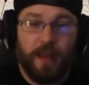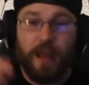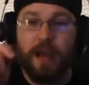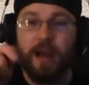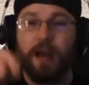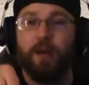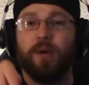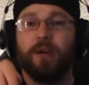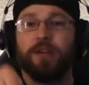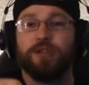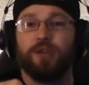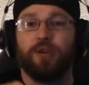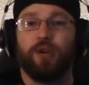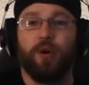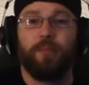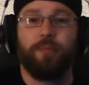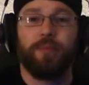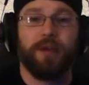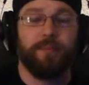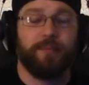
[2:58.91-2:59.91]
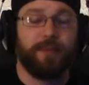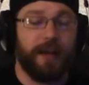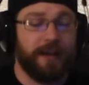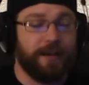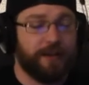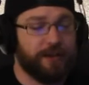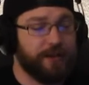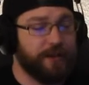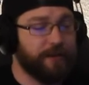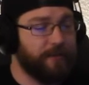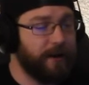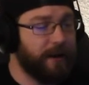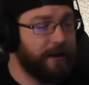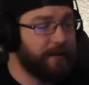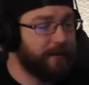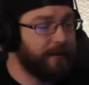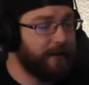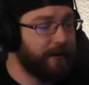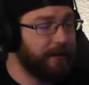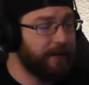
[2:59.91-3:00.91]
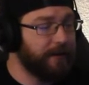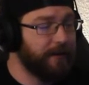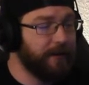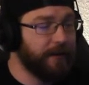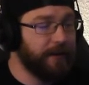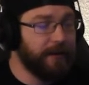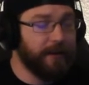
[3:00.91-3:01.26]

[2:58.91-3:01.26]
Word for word: Anyway, so go peep that shit right there.